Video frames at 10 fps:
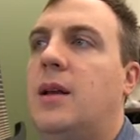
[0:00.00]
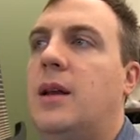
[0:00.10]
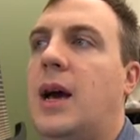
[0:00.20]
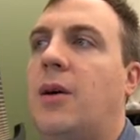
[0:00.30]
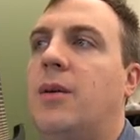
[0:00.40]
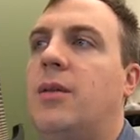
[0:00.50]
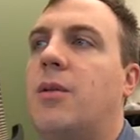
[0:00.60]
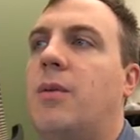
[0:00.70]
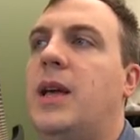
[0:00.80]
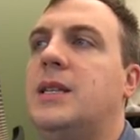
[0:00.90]
Now,
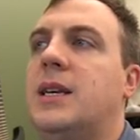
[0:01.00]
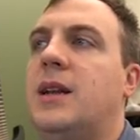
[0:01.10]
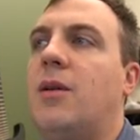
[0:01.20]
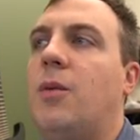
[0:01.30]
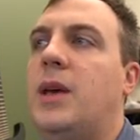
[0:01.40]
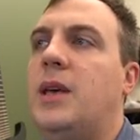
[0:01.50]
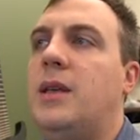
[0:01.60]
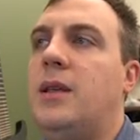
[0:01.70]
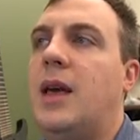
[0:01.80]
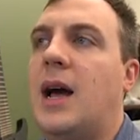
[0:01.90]
the reason
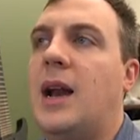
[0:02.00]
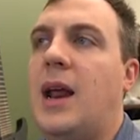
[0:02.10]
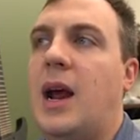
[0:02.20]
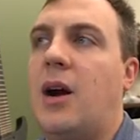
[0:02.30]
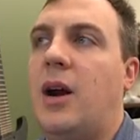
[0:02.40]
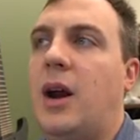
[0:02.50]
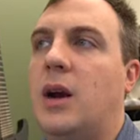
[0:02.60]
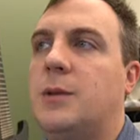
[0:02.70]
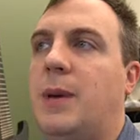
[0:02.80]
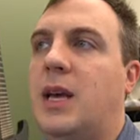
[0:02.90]
we got an error
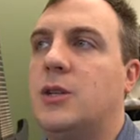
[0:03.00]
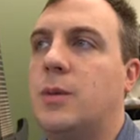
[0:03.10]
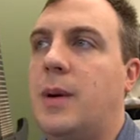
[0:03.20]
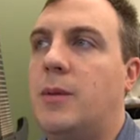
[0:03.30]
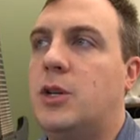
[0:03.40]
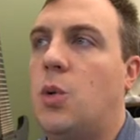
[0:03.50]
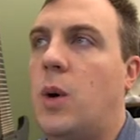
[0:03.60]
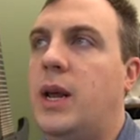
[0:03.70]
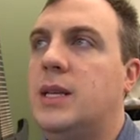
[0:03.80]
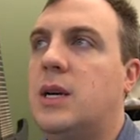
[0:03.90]
here is because remember,
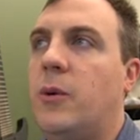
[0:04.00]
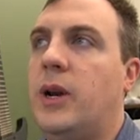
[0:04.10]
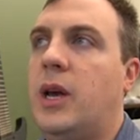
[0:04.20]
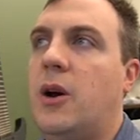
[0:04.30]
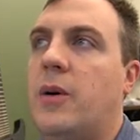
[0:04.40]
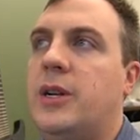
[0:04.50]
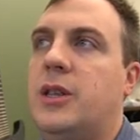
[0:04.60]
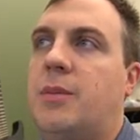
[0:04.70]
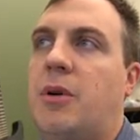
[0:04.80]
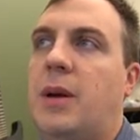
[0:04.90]
20 is going to go
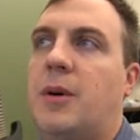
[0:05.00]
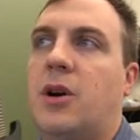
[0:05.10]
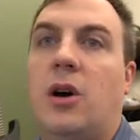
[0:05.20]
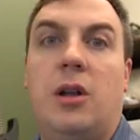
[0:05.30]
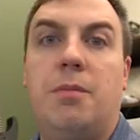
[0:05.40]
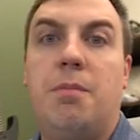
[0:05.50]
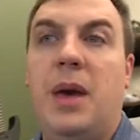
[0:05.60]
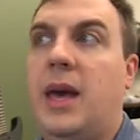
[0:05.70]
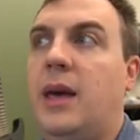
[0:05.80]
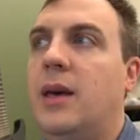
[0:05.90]
into the parameter called
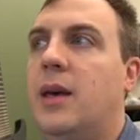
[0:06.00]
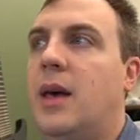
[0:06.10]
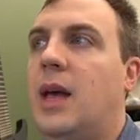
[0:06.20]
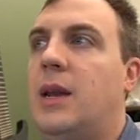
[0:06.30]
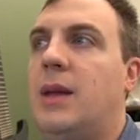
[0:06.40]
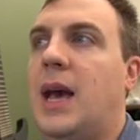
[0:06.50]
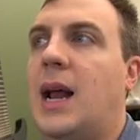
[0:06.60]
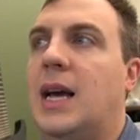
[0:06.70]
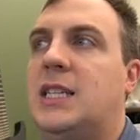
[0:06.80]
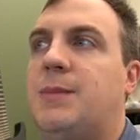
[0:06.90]
B, and yet
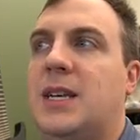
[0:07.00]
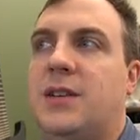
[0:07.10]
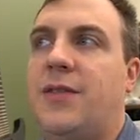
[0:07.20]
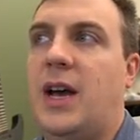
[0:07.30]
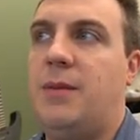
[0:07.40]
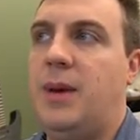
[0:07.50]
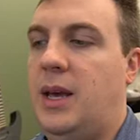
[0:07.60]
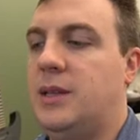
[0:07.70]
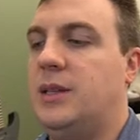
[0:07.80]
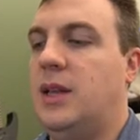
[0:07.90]
I specified
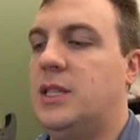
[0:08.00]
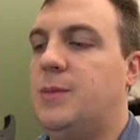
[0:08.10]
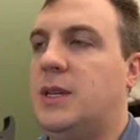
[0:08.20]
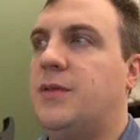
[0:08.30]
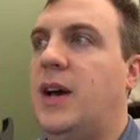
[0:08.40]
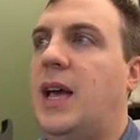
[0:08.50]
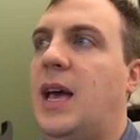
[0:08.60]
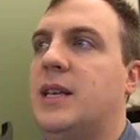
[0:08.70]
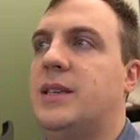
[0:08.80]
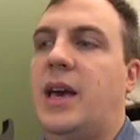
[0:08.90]
B. So let's specify it
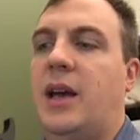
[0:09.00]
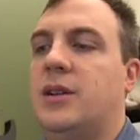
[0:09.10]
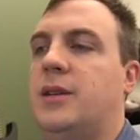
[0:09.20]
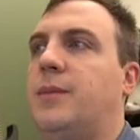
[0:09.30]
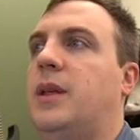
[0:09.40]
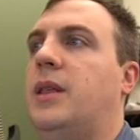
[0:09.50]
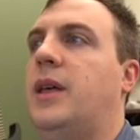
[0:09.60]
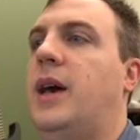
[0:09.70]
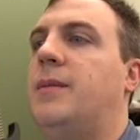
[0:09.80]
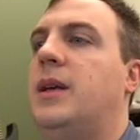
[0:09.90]
as K or something like
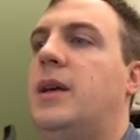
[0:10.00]
that.